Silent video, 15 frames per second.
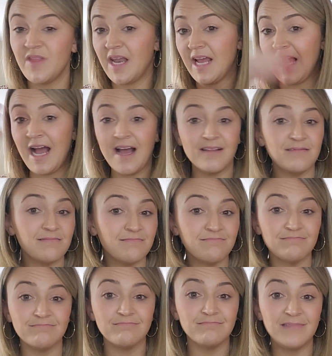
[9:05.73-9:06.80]
that I got
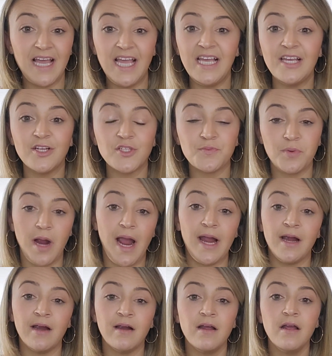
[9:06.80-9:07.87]
8 years
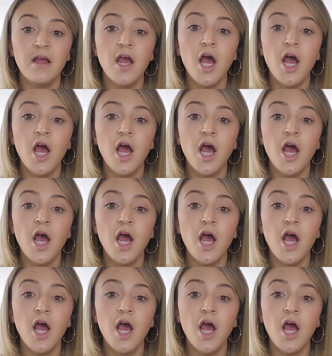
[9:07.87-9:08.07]
prior